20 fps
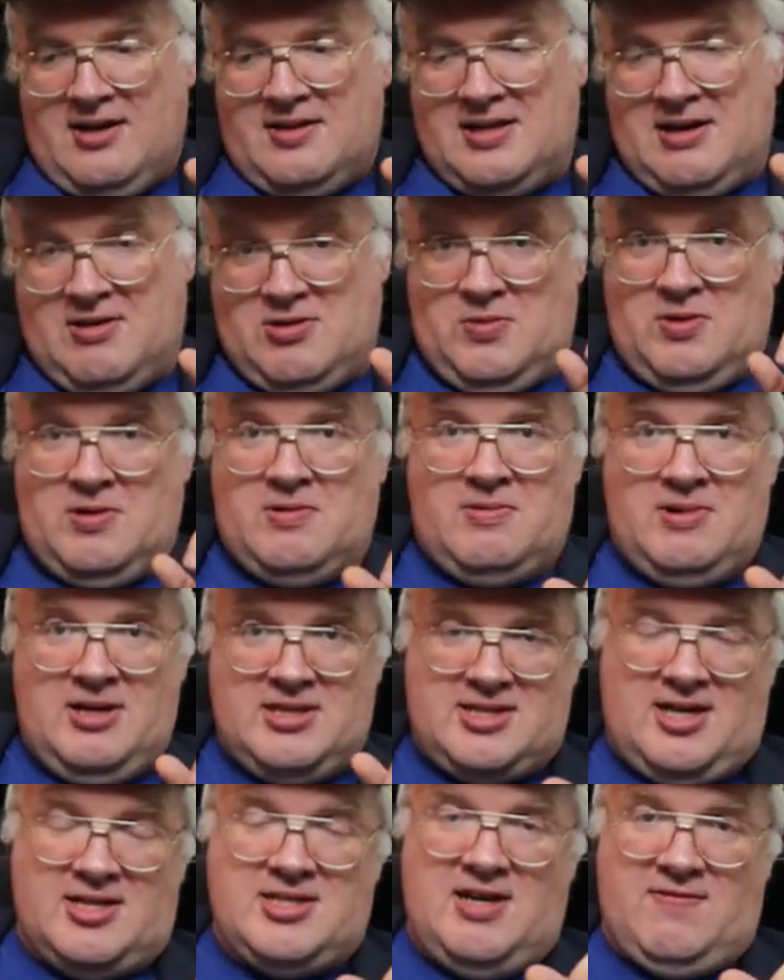Now, the one
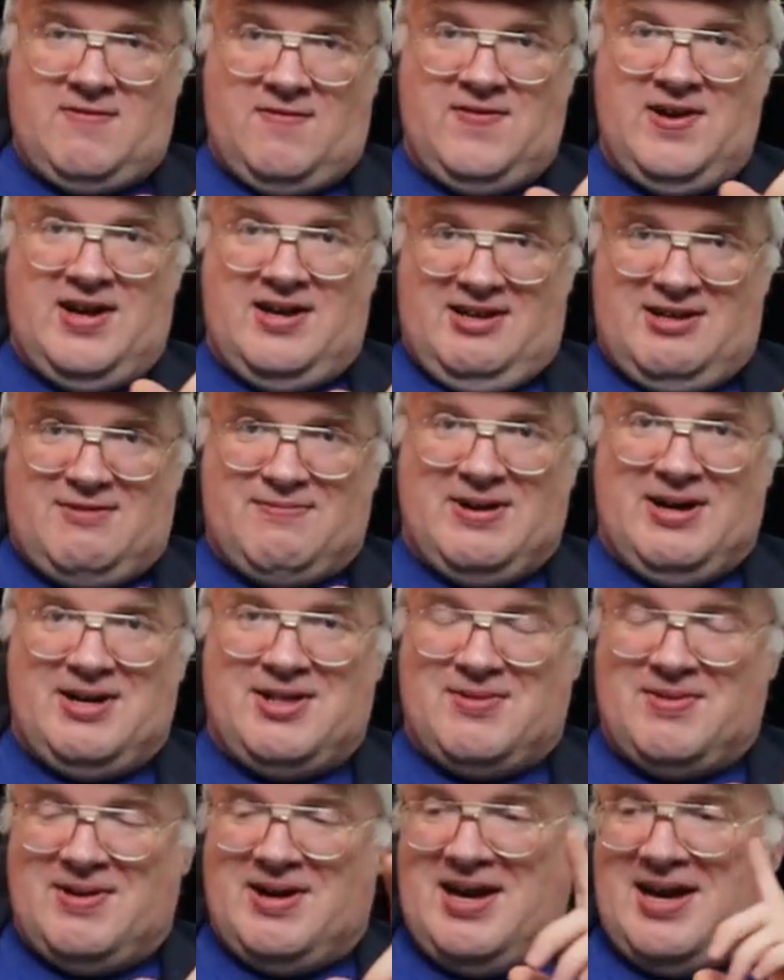risk I see for Finland, by
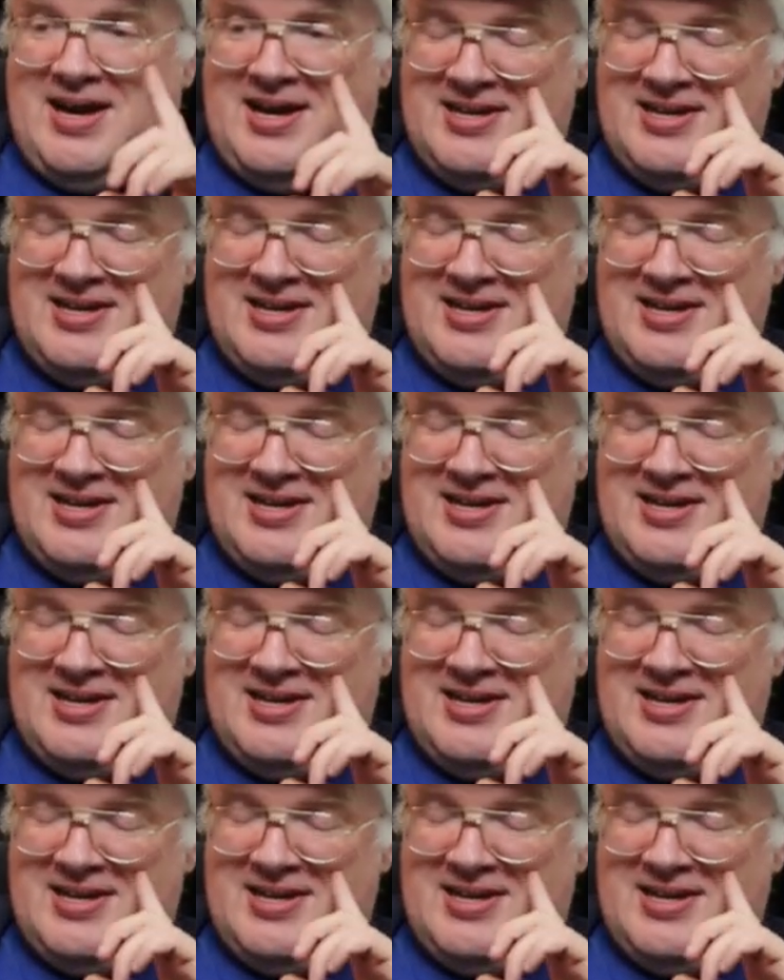the way,